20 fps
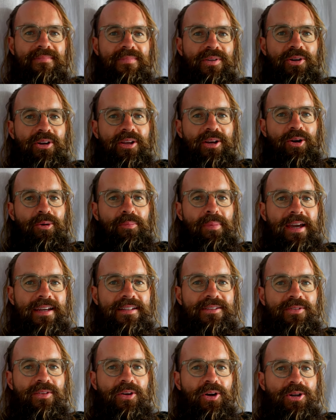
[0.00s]
You can go back
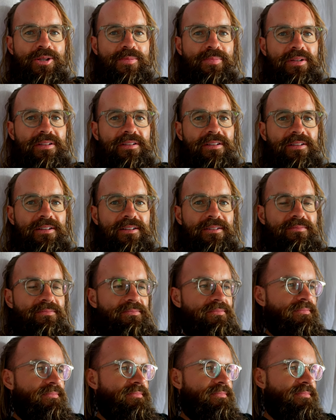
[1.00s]
to the hospital
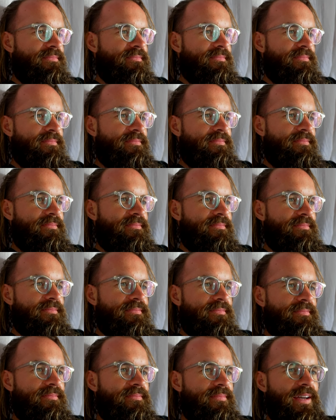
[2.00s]

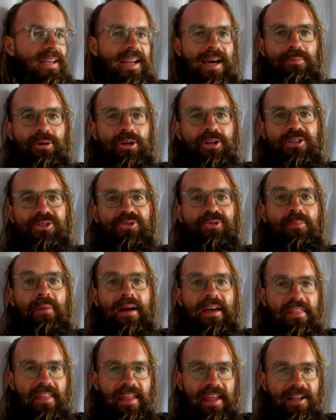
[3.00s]
and I'm gonna do
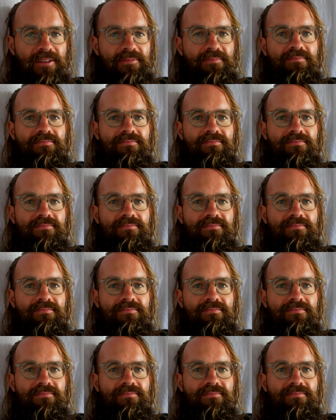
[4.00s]
my thing.